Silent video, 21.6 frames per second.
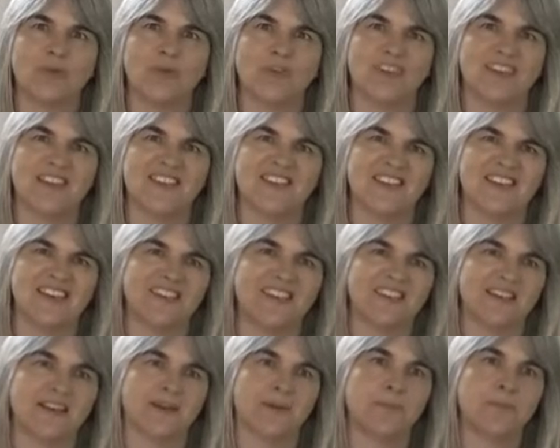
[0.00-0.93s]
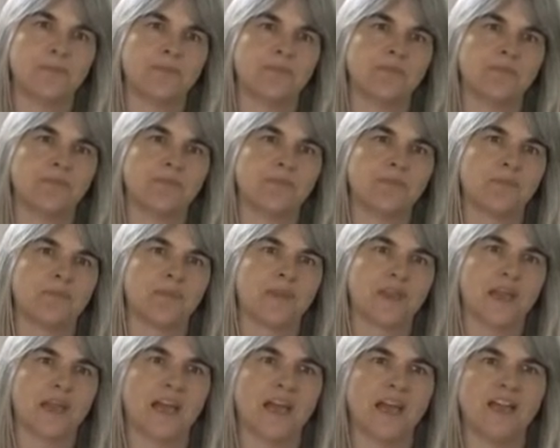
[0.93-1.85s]
what this is.
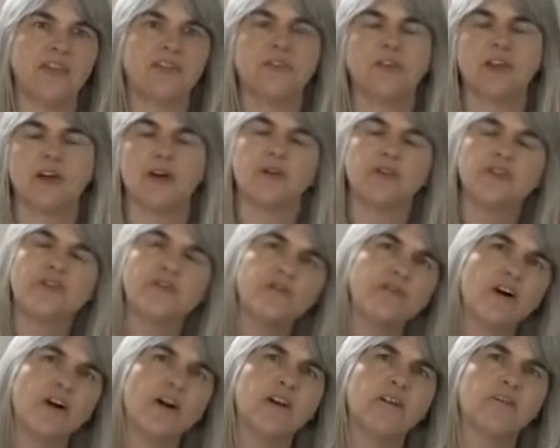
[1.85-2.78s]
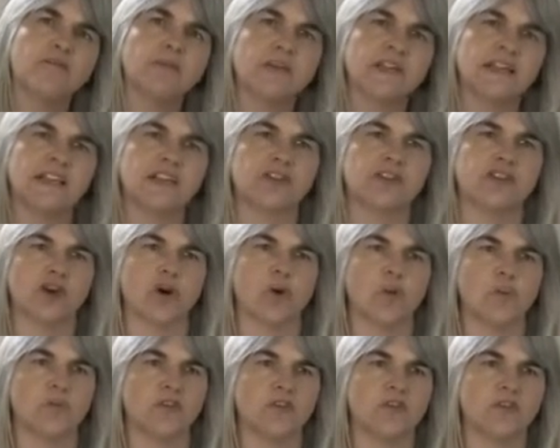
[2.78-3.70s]
It's for those 5-minute
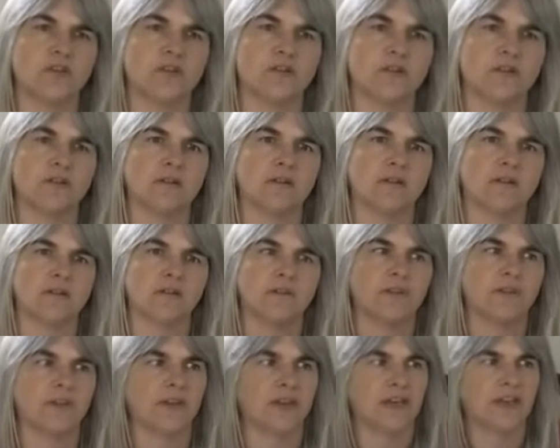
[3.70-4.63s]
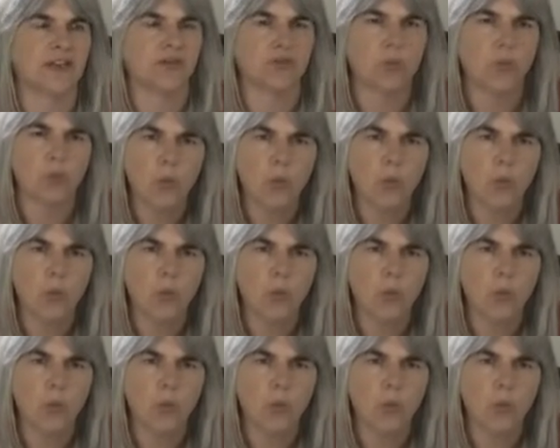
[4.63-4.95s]
jobs that it's